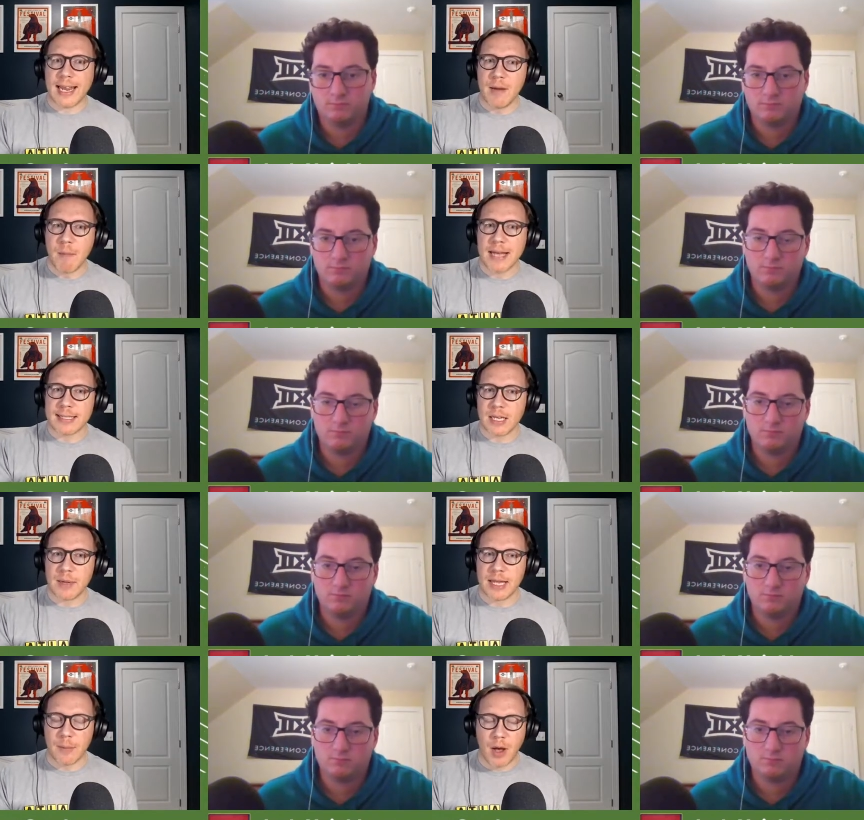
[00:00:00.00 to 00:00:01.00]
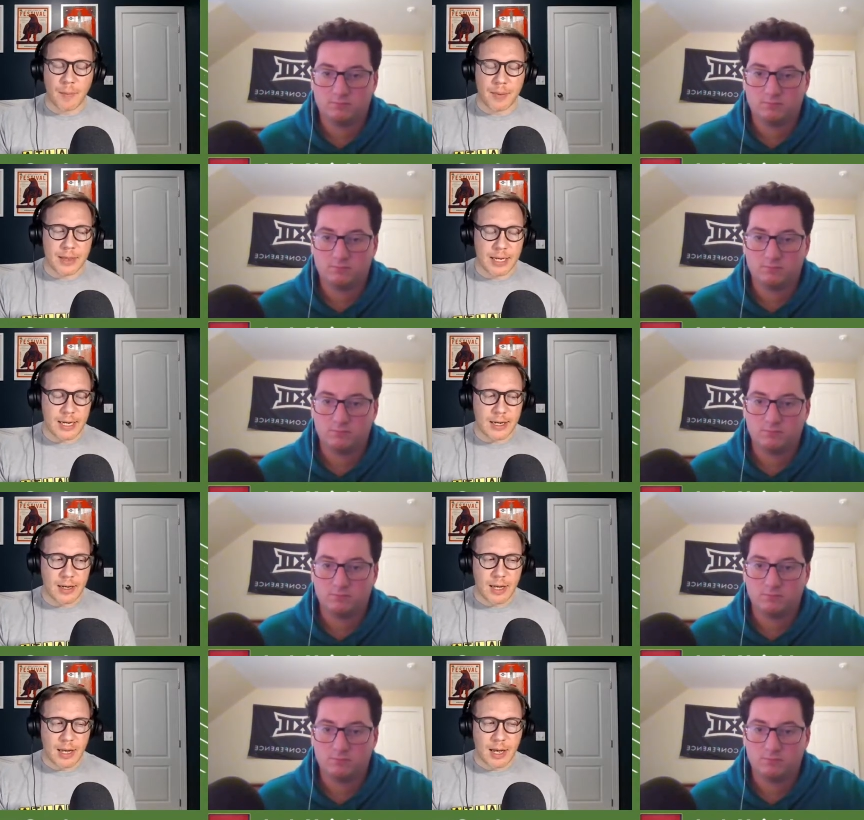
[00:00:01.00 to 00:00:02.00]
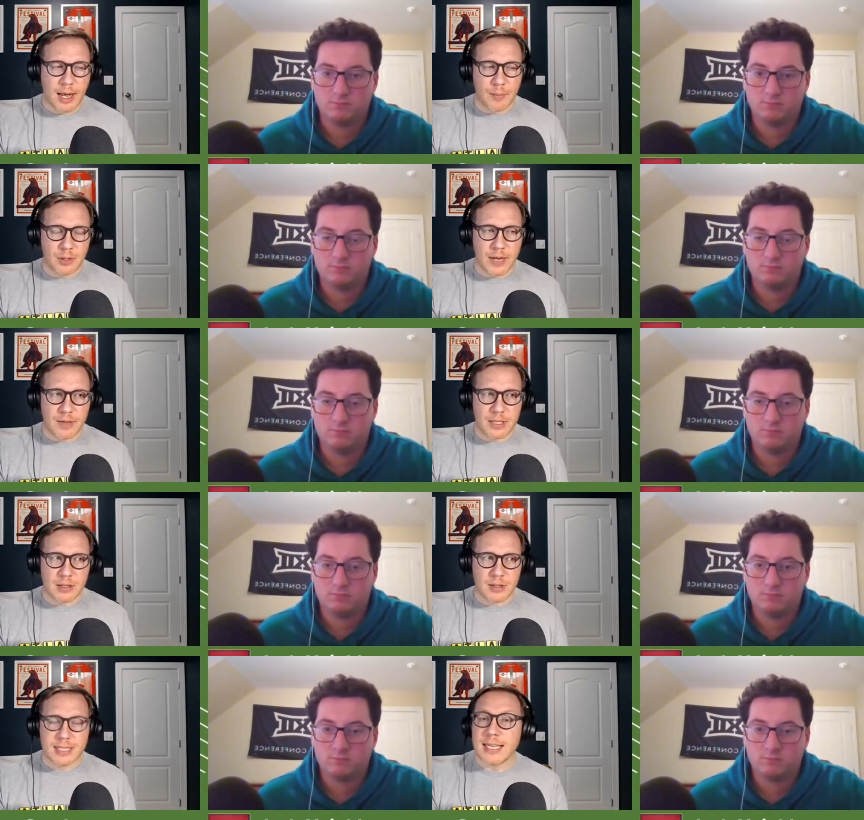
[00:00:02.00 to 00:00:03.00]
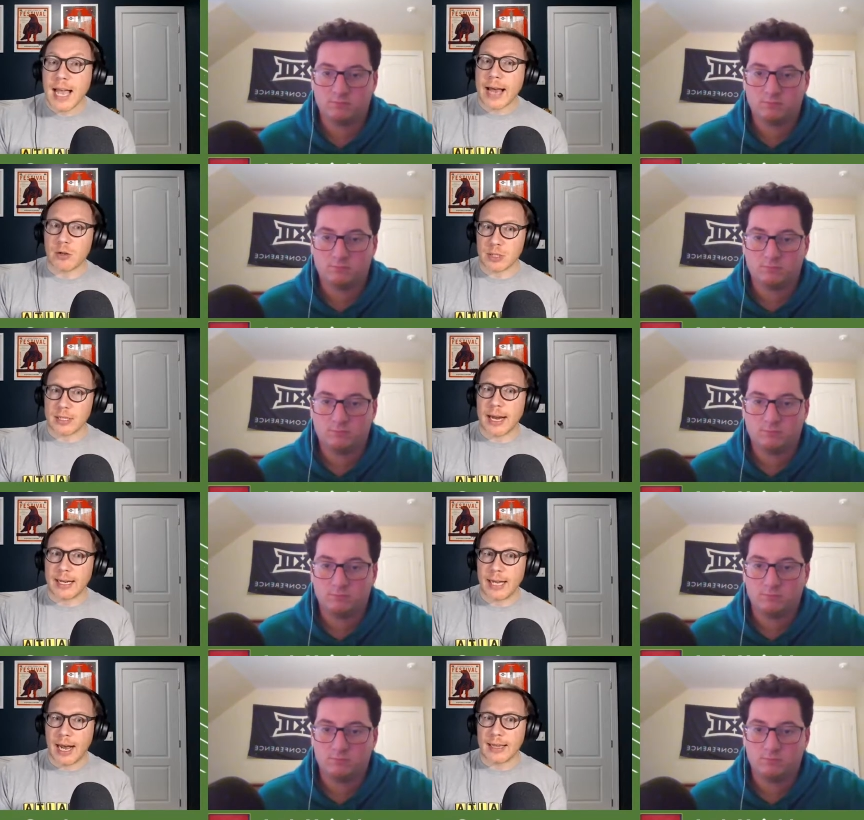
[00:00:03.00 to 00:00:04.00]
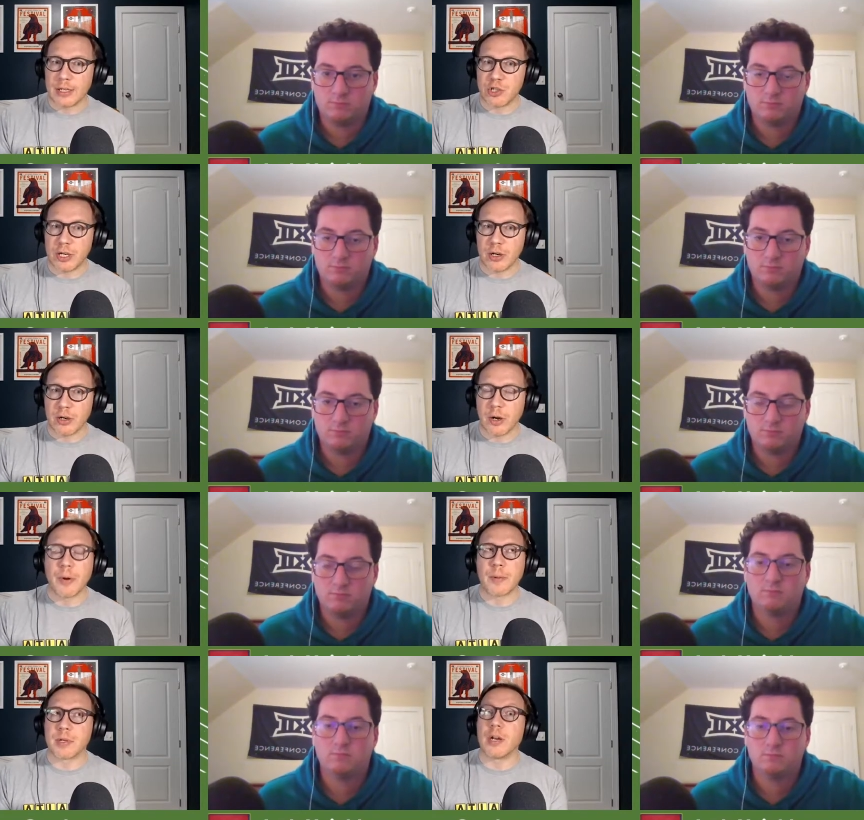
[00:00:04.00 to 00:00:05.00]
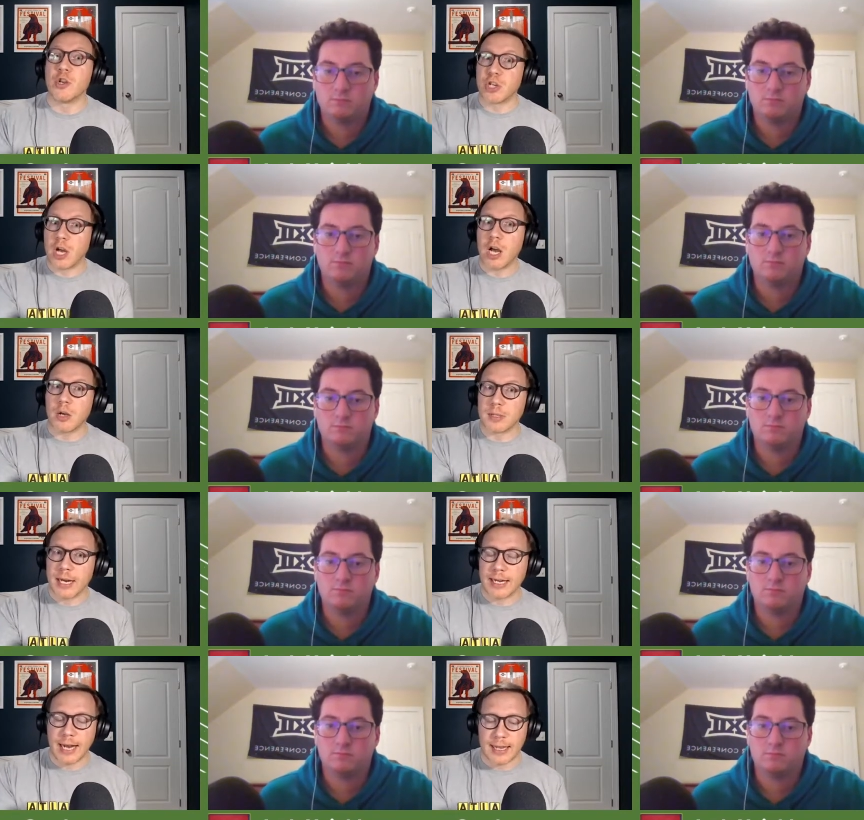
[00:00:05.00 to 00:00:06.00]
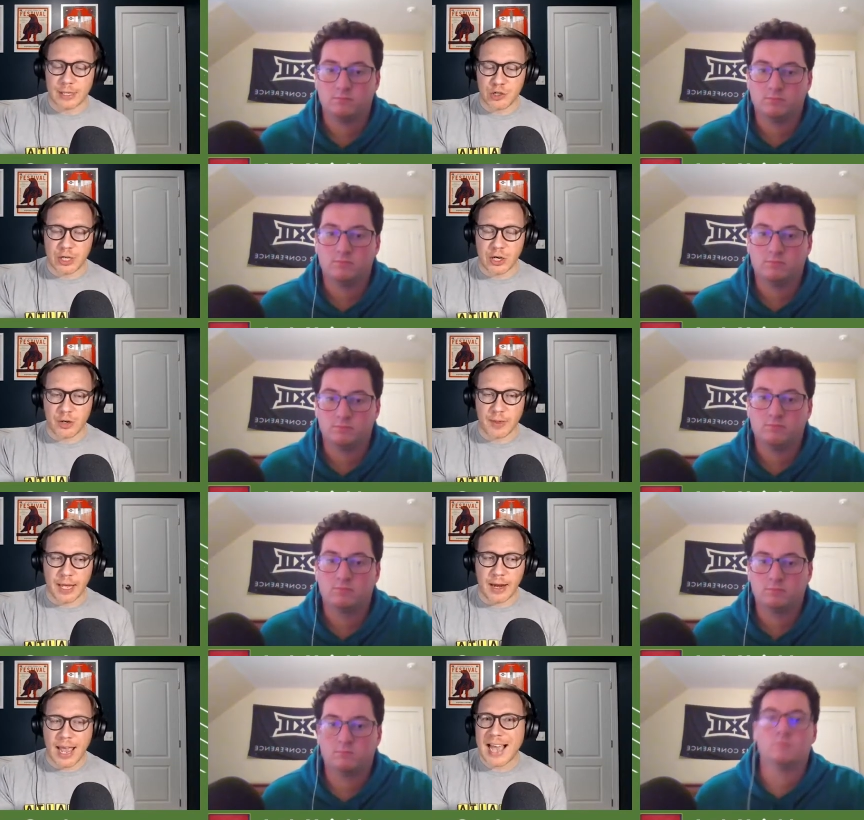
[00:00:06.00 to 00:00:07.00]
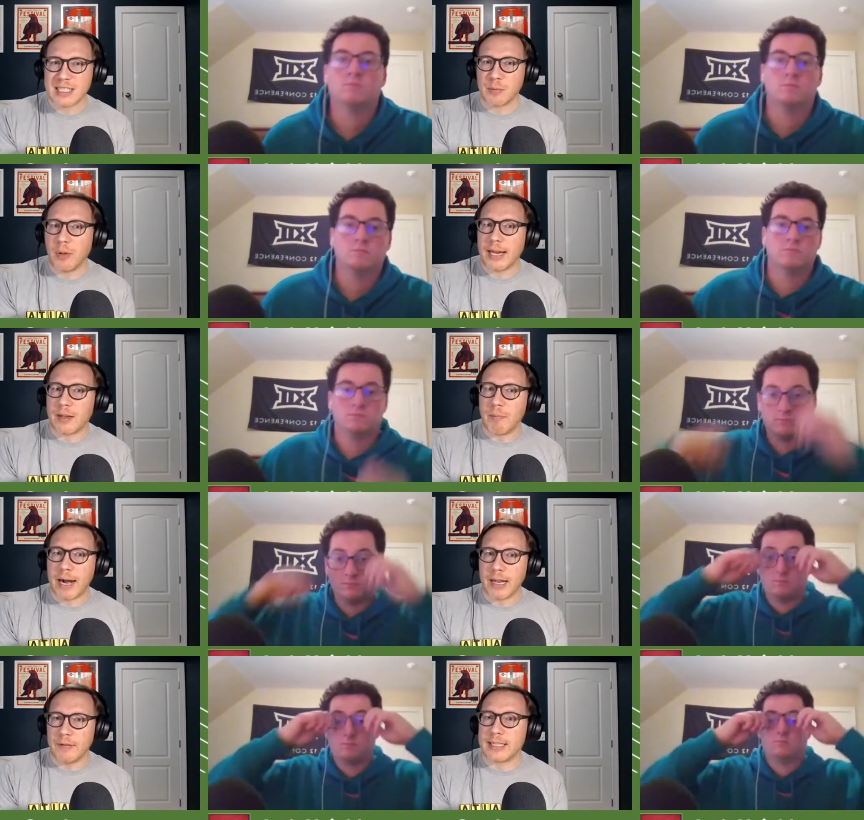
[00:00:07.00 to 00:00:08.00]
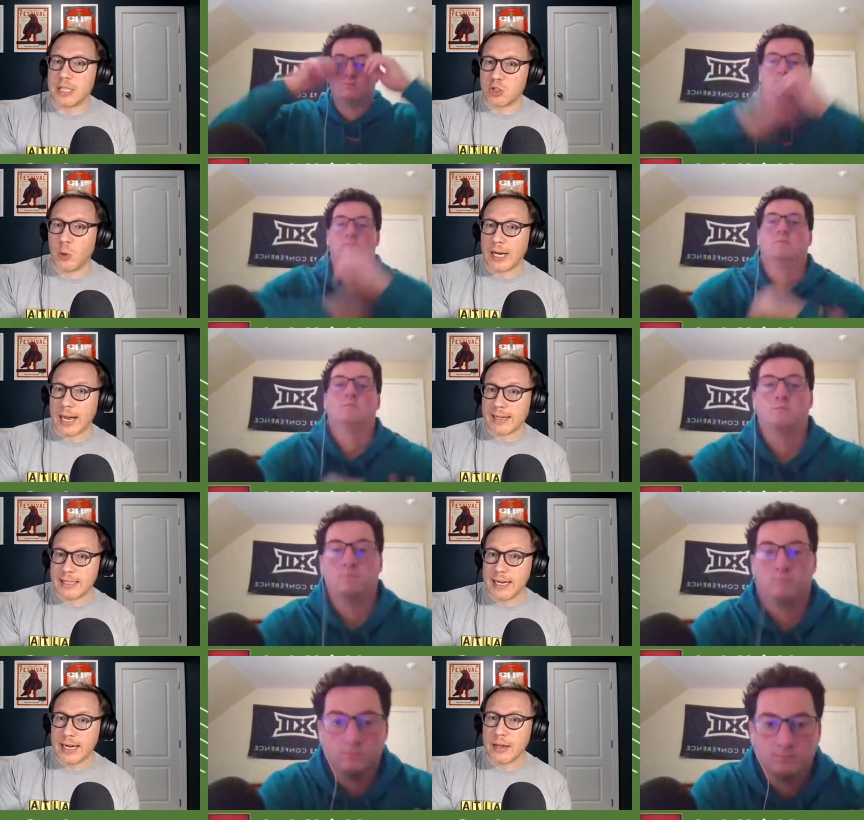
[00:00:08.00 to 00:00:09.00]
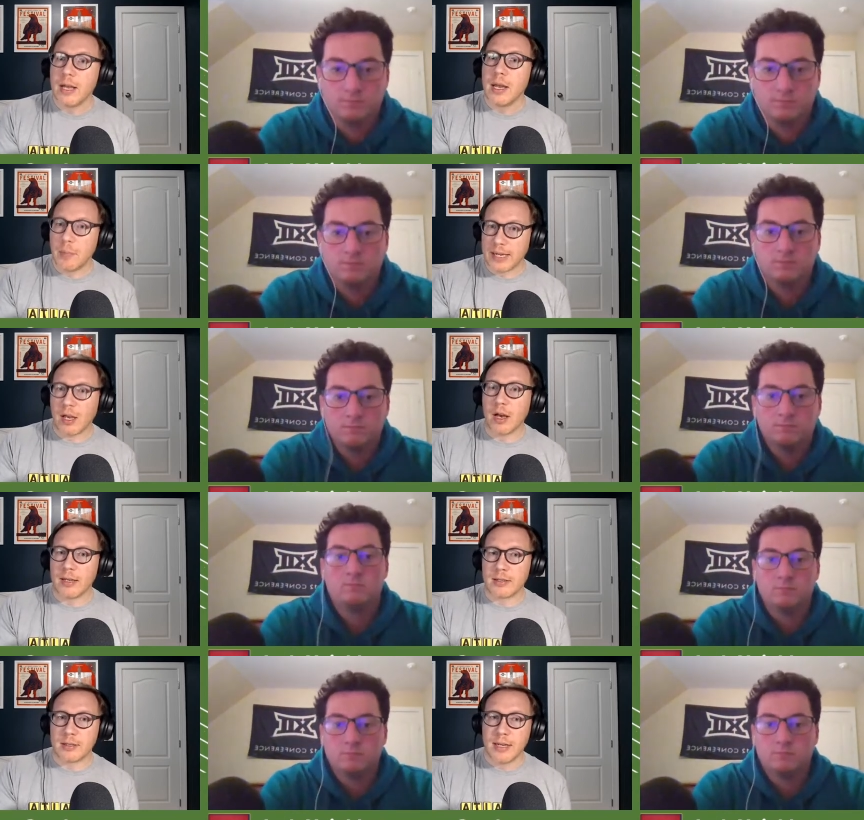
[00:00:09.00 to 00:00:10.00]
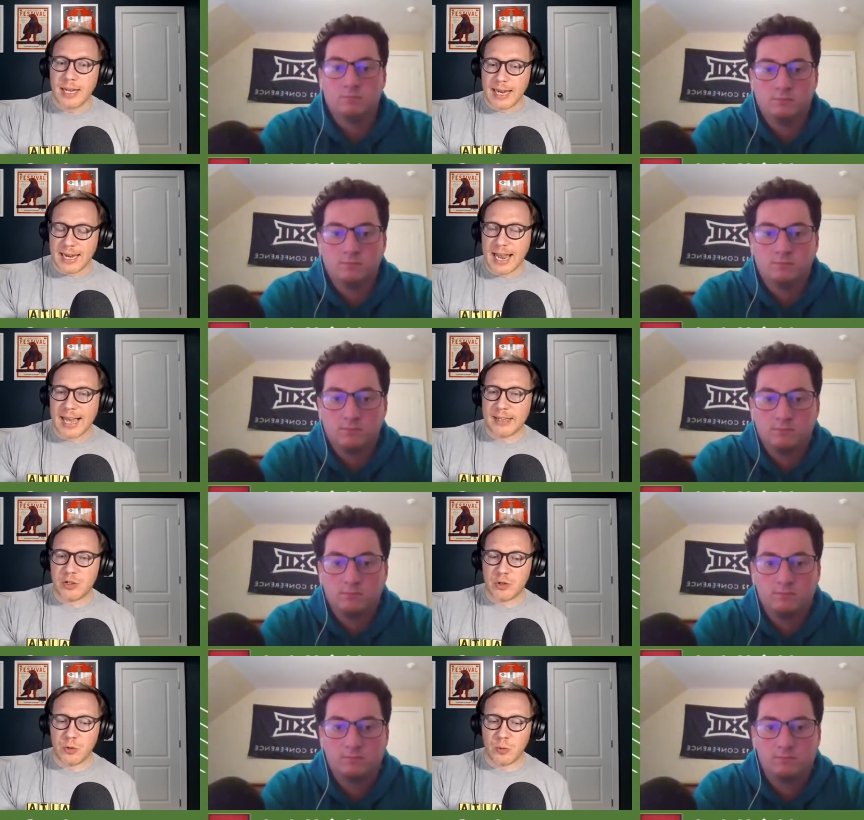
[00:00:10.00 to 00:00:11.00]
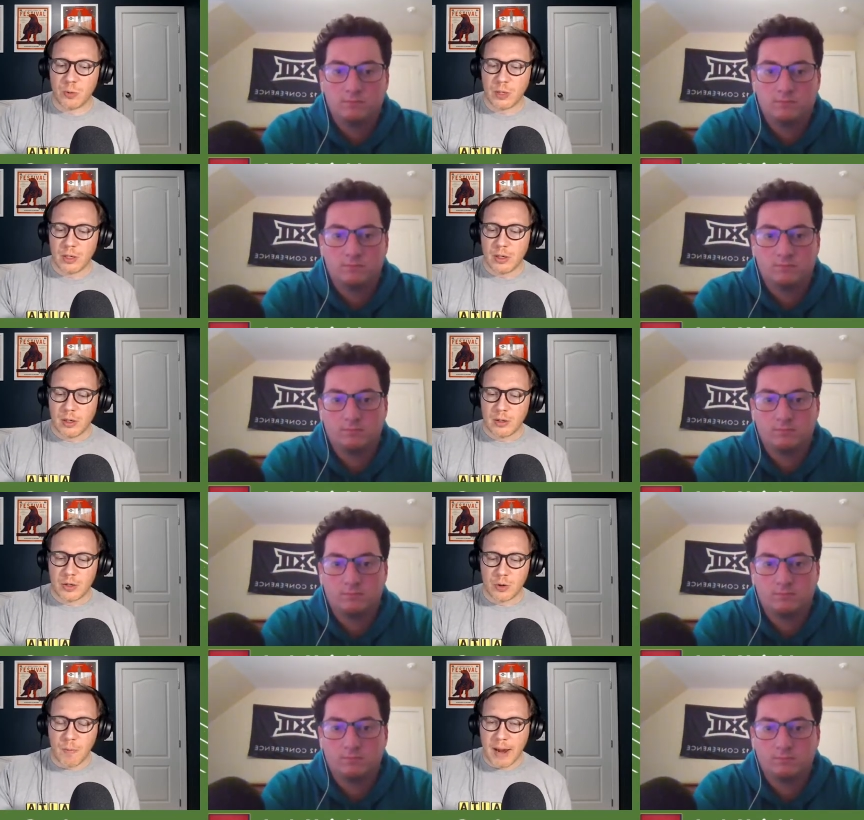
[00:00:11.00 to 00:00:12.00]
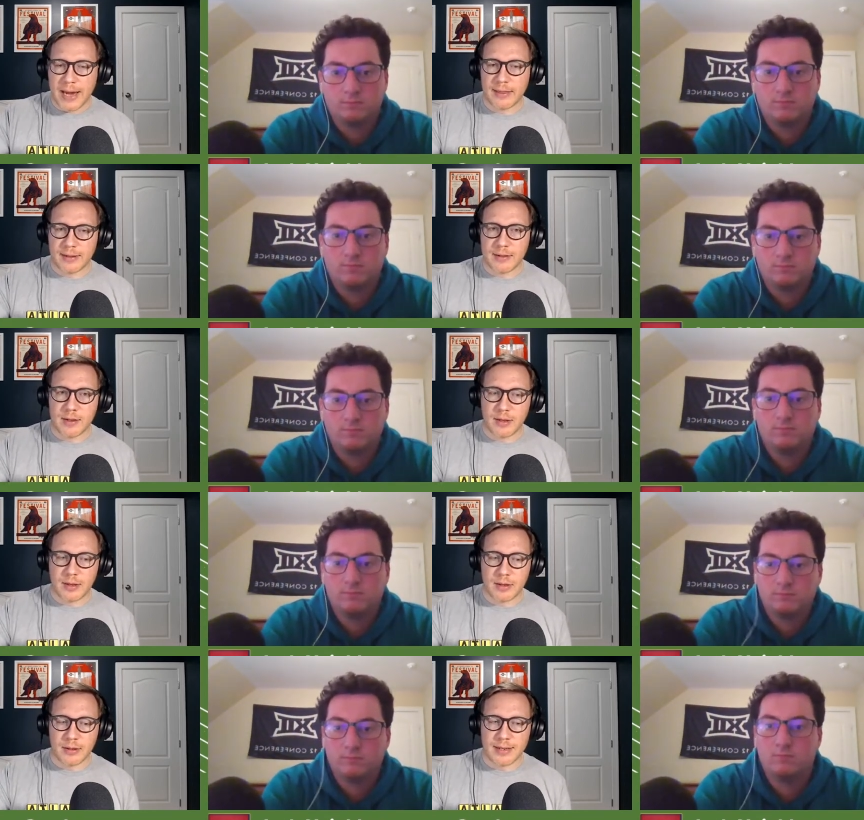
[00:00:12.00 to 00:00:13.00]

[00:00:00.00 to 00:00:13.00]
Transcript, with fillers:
Speaker 1: can mess some of them up. The I believe it's Seattle signed a guy this year. Oh, no, no, I'm sorry. Chicago signed a guy this year that hasn't played competitively since 2019 because he had to to make the, the, the